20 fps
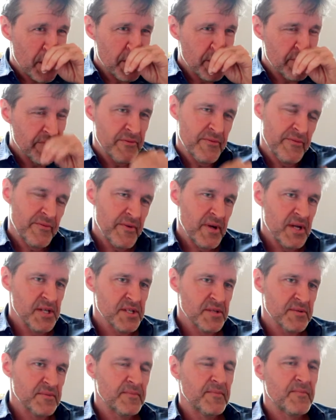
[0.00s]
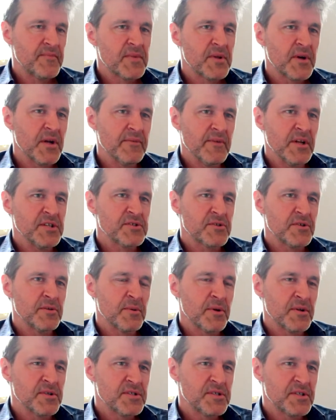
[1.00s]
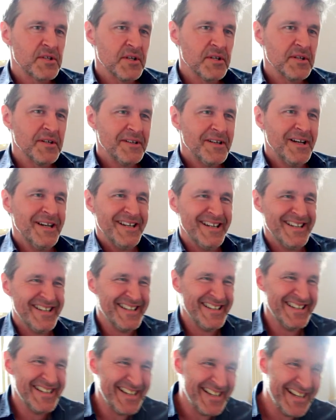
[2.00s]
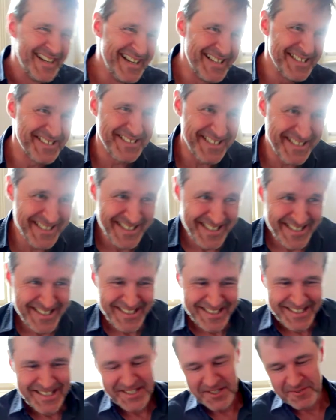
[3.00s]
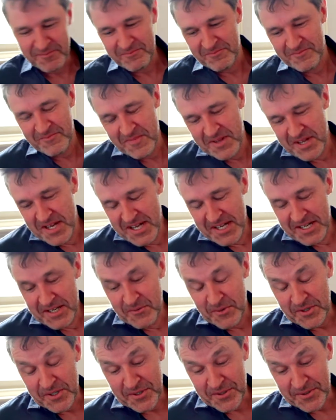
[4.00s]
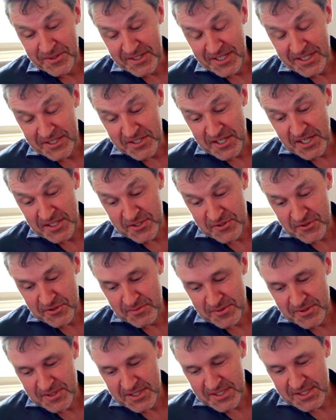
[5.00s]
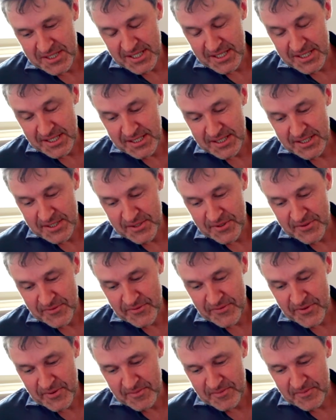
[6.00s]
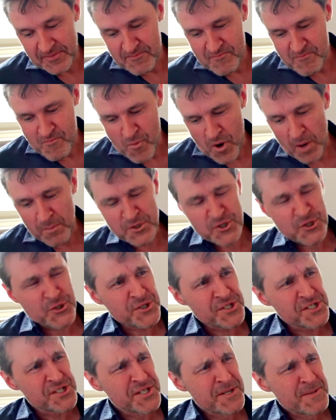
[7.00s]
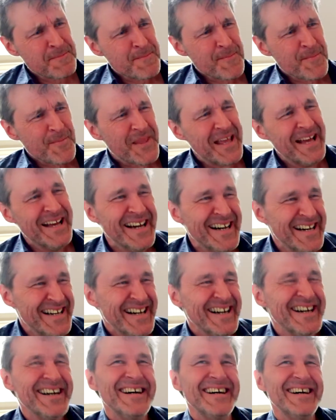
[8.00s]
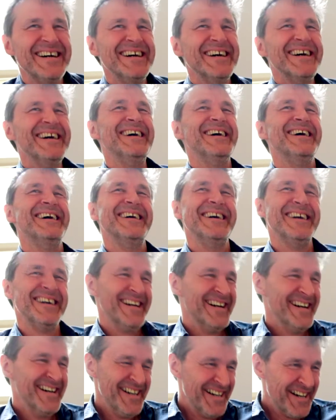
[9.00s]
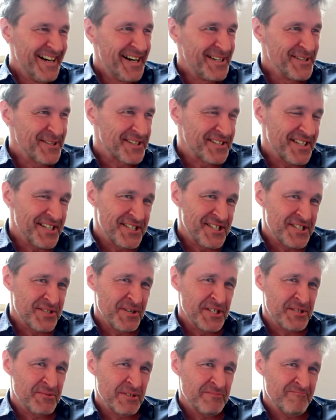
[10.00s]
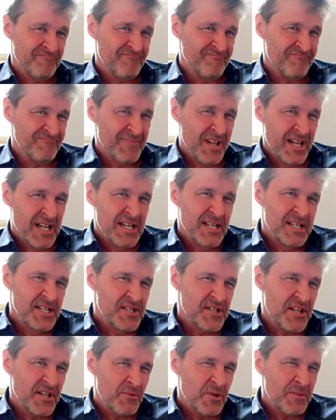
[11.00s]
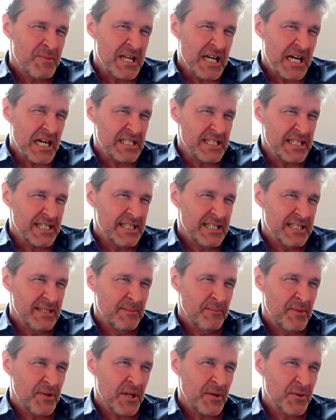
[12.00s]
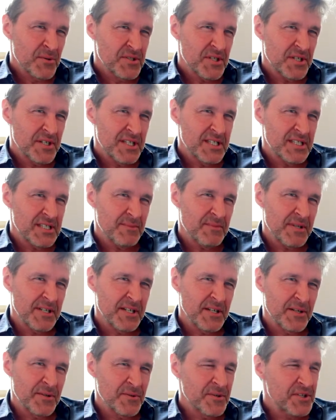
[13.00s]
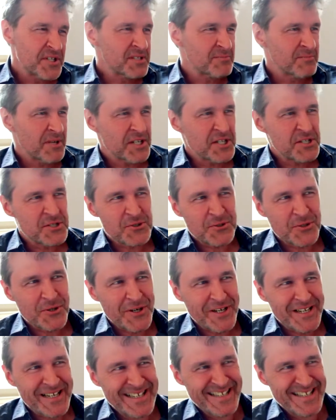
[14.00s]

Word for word: kind of, as a kind of unscrupulous, as a, what do you call it, unscrupulous sort of opportunist, I looked at that situation and went, so they want to be arty, but they also need something that an audience might enjoy.